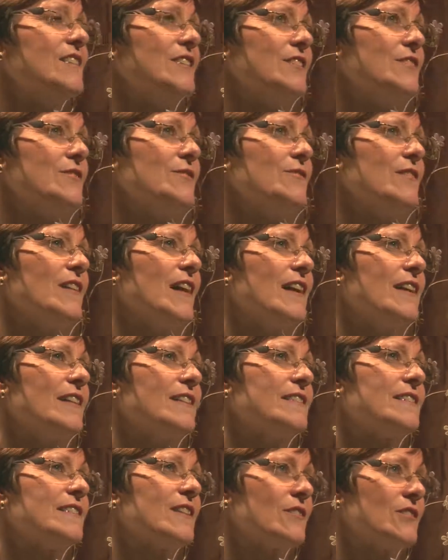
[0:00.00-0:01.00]
to
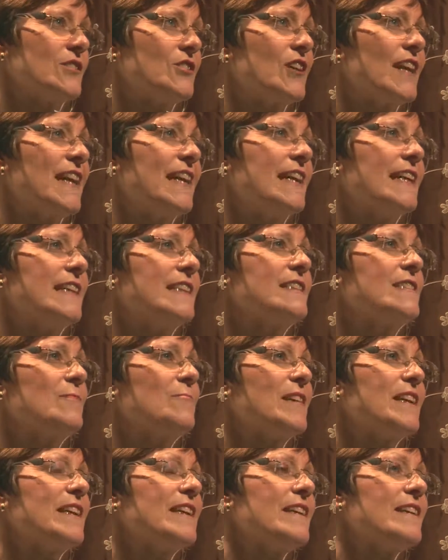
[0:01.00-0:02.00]
start training
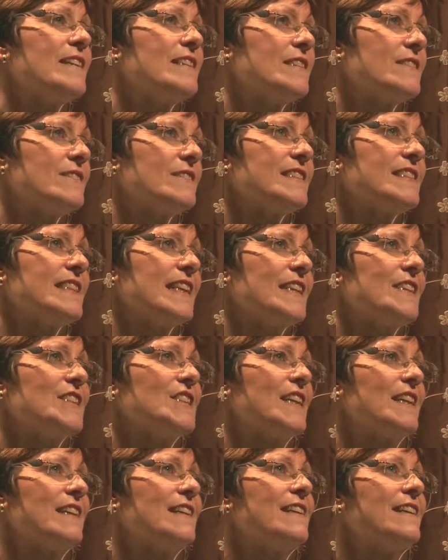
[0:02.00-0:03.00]
to be a dance
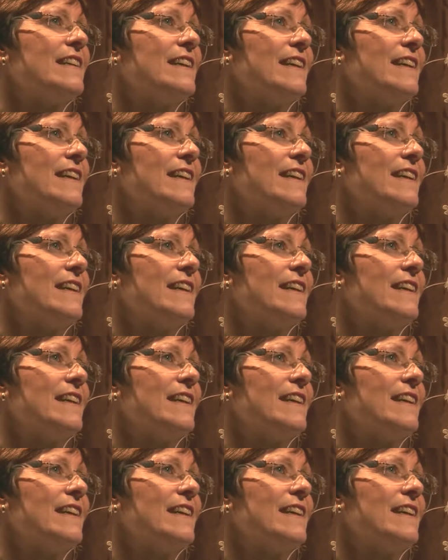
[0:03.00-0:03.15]
teacher,